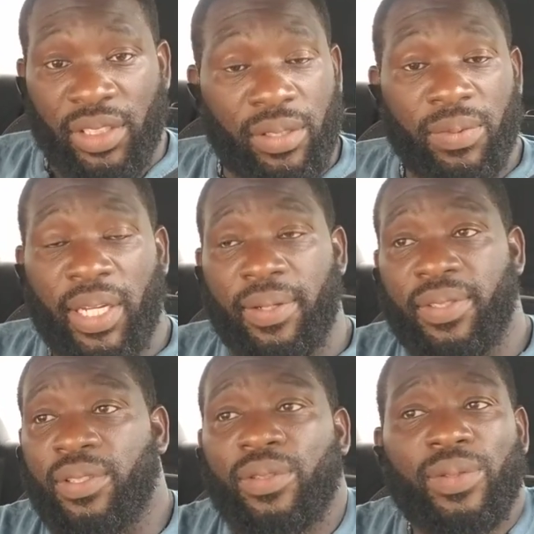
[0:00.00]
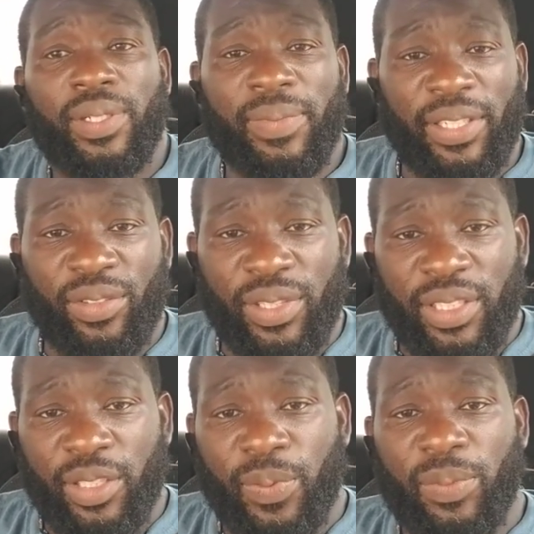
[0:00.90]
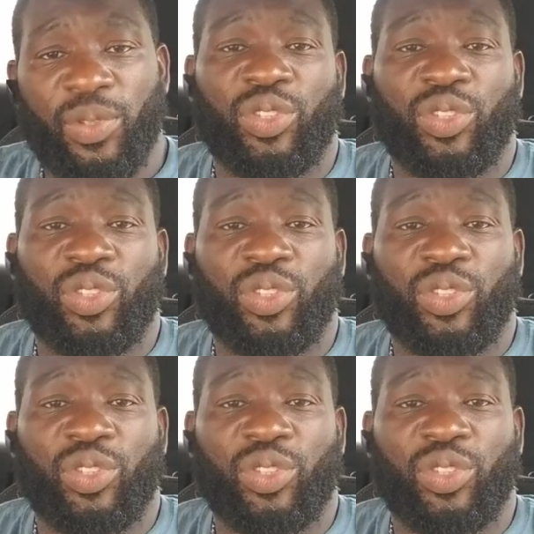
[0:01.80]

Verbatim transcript: And I'm like, dude, what am I doing to these people?